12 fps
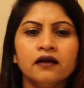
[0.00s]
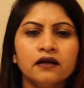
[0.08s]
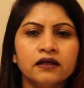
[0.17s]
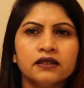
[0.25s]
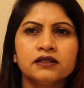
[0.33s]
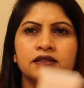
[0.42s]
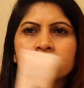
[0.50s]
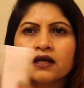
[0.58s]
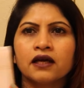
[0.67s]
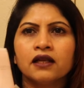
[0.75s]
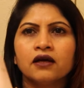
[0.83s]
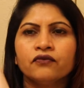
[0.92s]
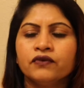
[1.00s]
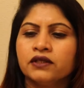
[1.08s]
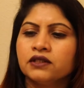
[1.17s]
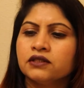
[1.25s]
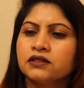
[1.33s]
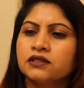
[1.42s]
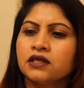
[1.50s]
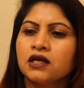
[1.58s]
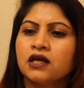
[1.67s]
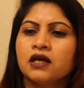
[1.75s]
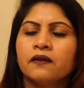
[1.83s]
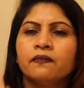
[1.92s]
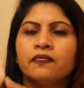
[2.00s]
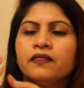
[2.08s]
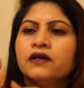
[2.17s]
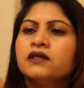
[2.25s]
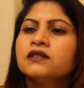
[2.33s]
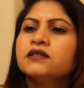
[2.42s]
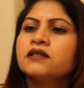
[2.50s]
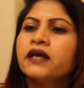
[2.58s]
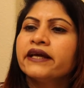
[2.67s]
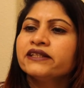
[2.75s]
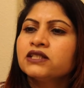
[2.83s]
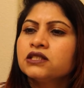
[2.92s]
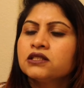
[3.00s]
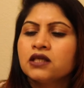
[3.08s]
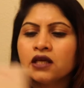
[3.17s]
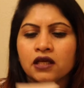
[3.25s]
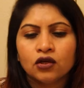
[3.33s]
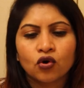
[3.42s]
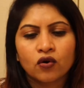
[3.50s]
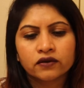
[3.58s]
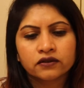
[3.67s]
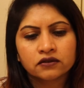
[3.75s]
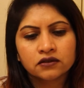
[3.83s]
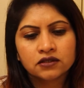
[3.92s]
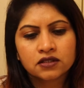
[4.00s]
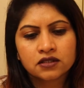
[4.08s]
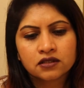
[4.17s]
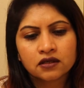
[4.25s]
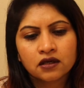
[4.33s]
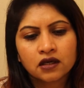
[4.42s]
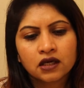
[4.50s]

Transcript: is I love this this Estee Lauder's